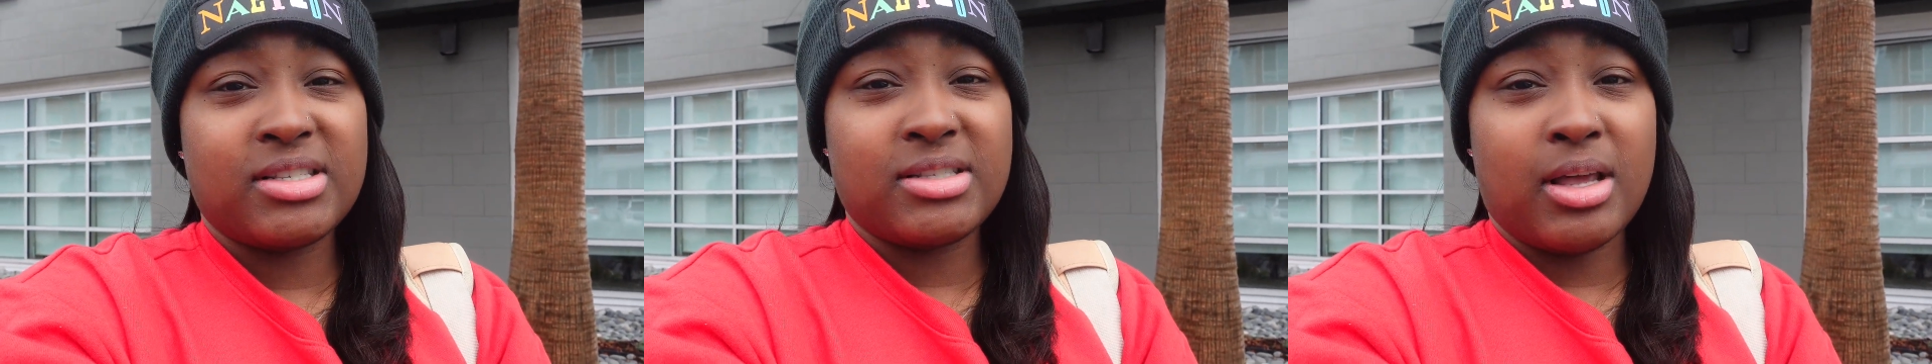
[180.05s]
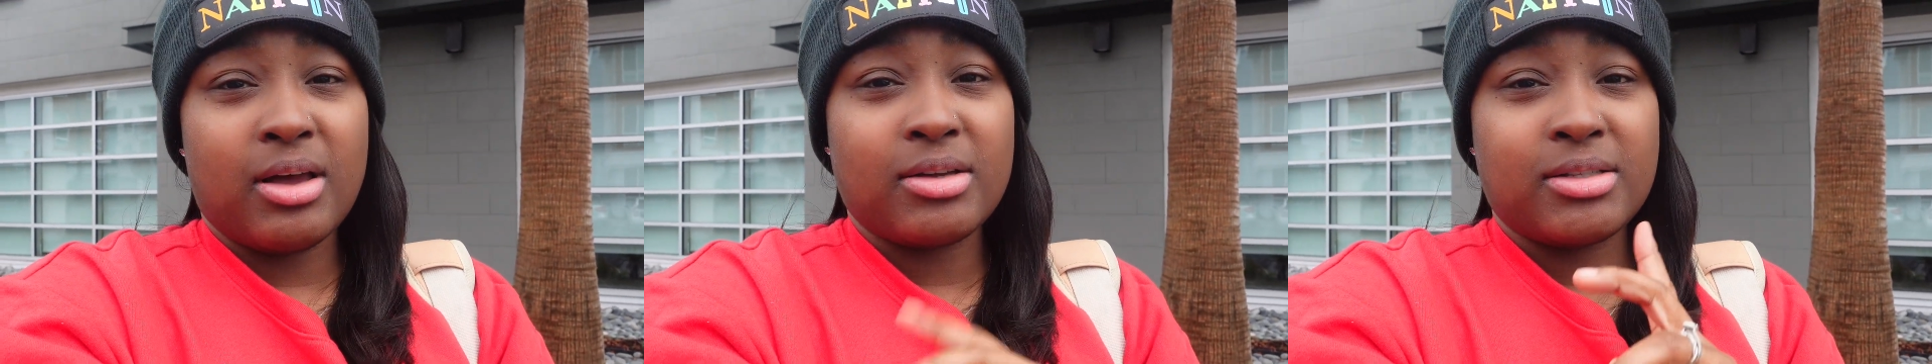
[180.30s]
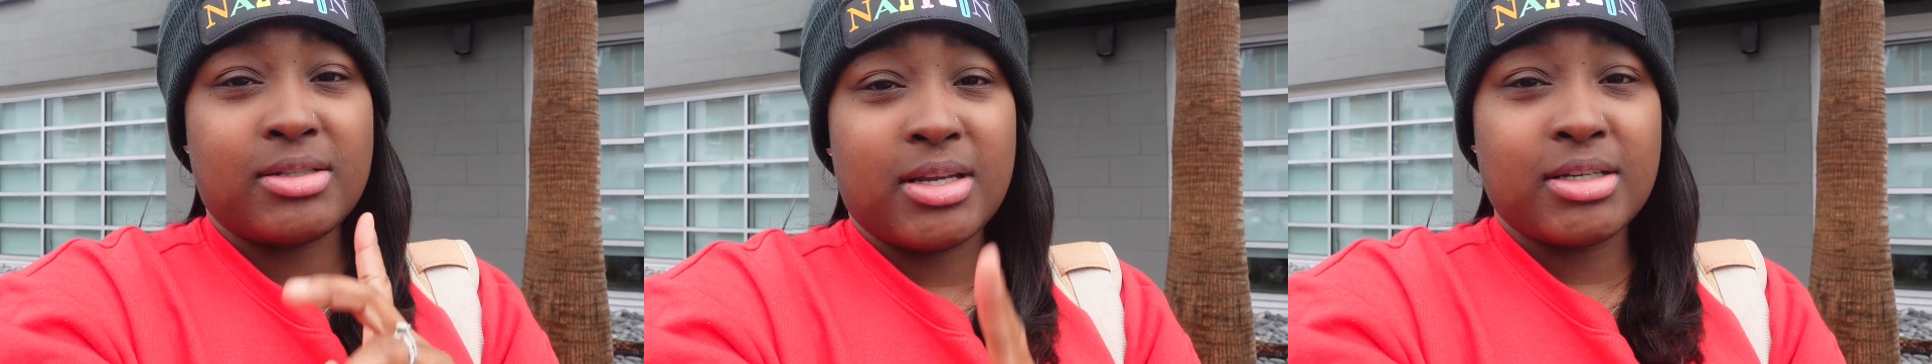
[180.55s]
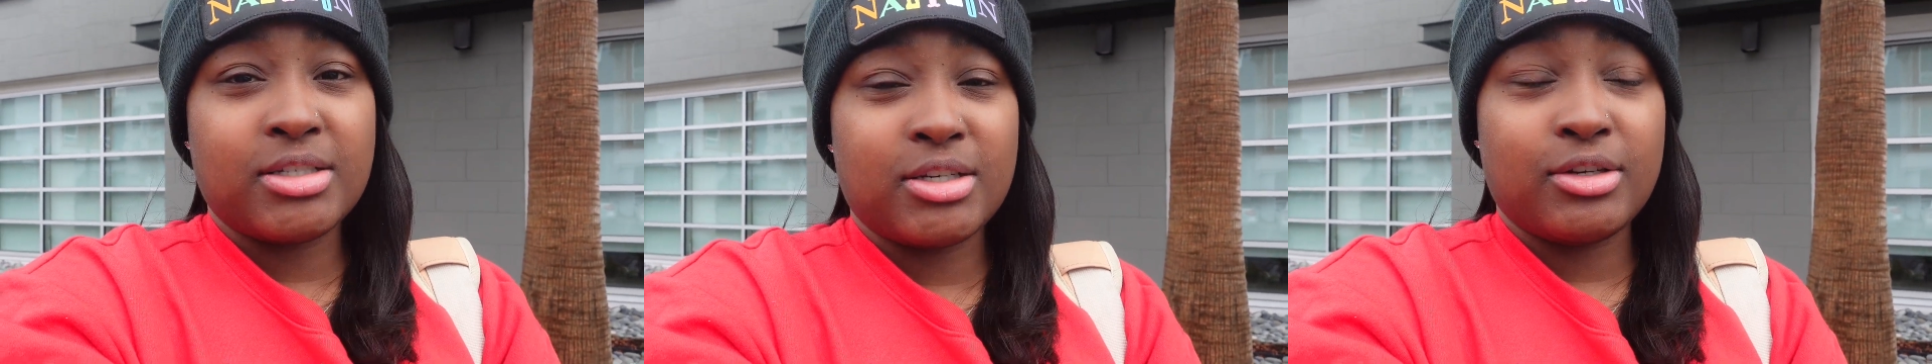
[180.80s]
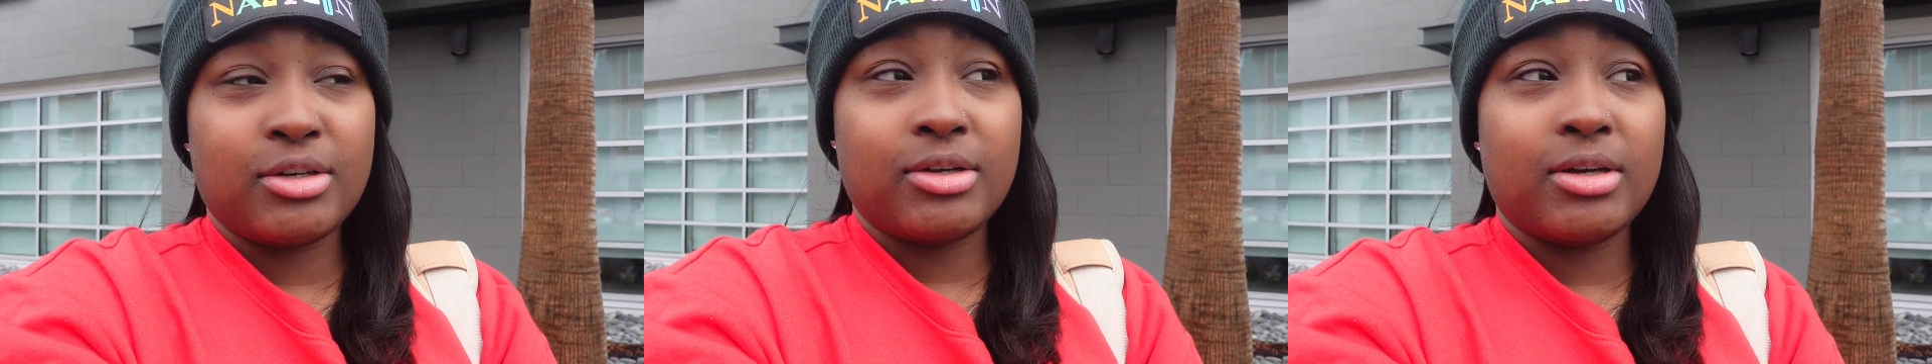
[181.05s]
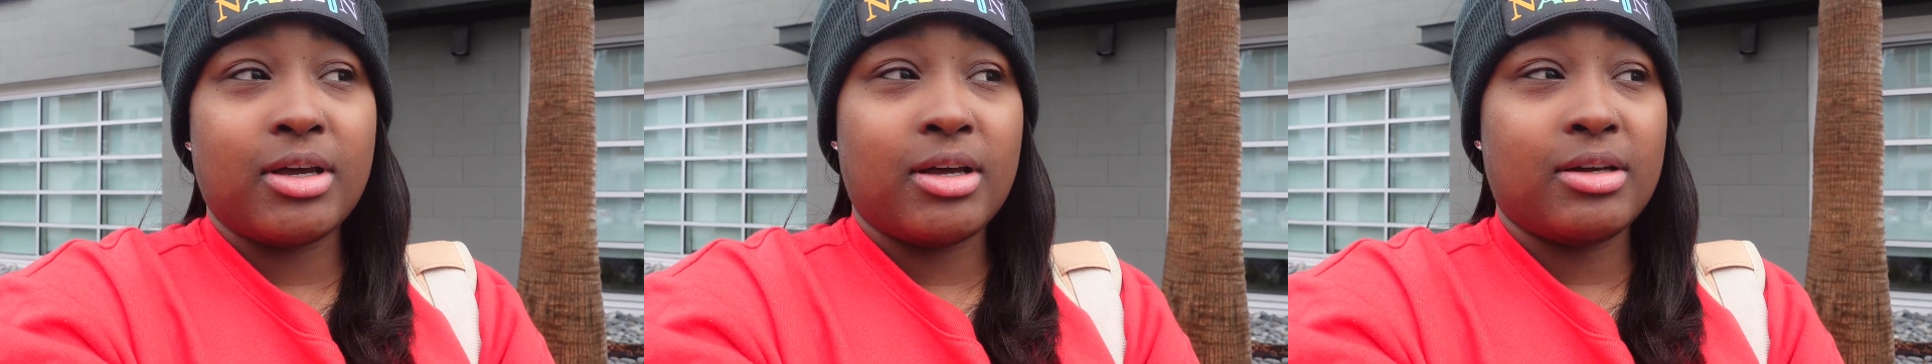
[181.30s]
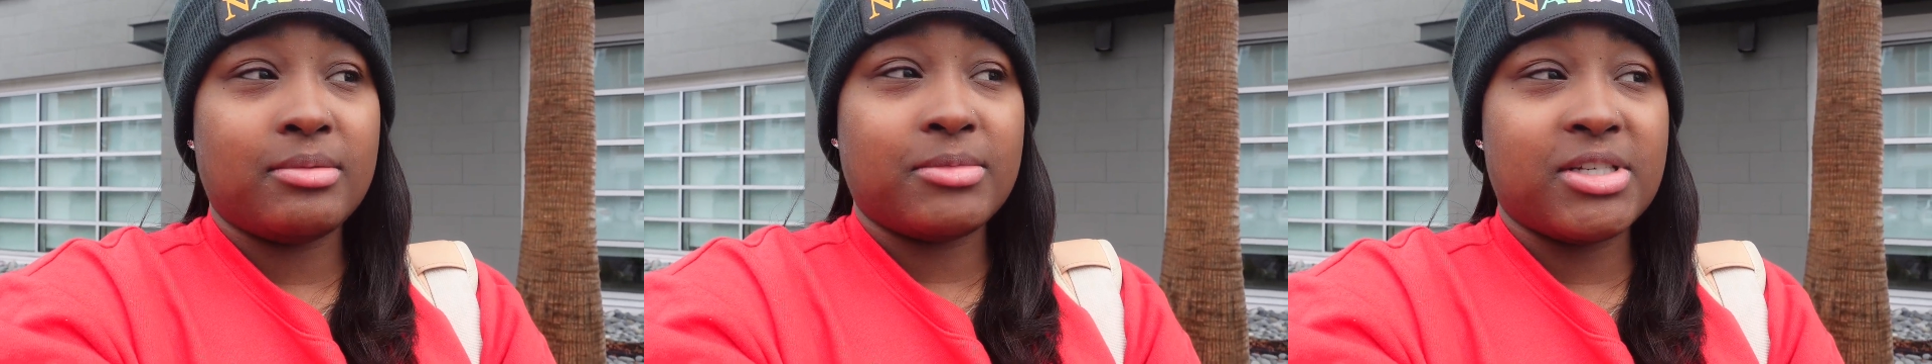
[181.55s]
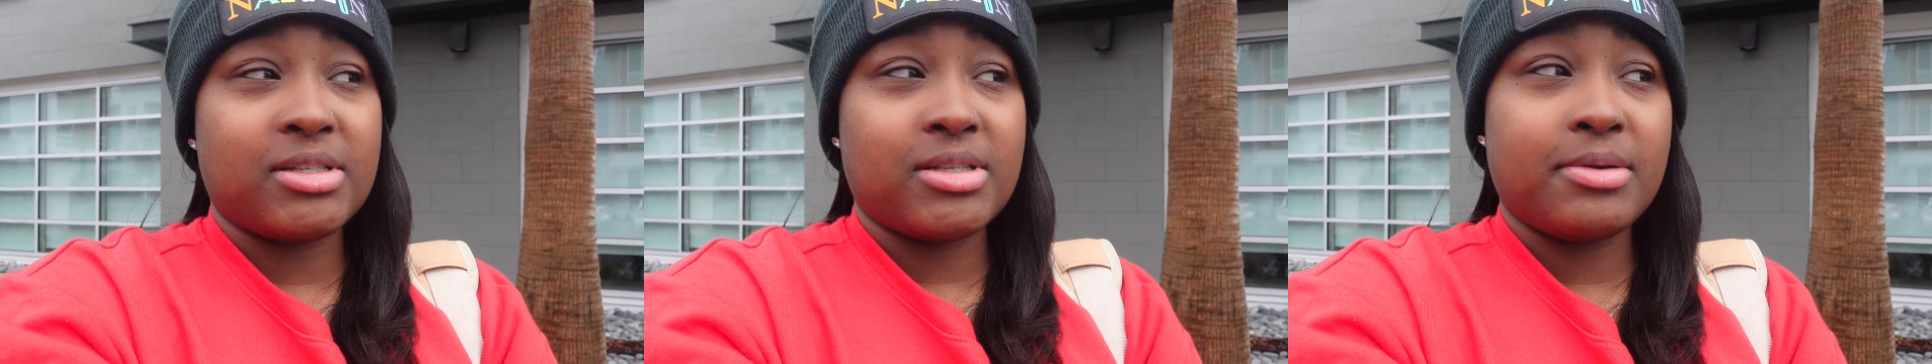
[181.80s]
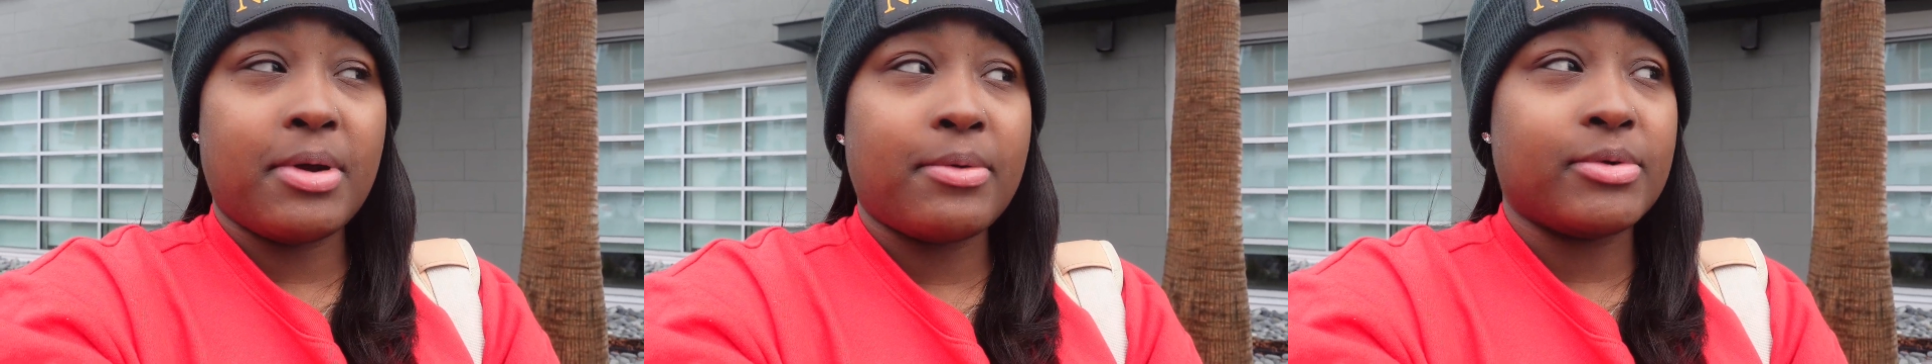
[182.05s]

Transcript: so stay tuned um, to see what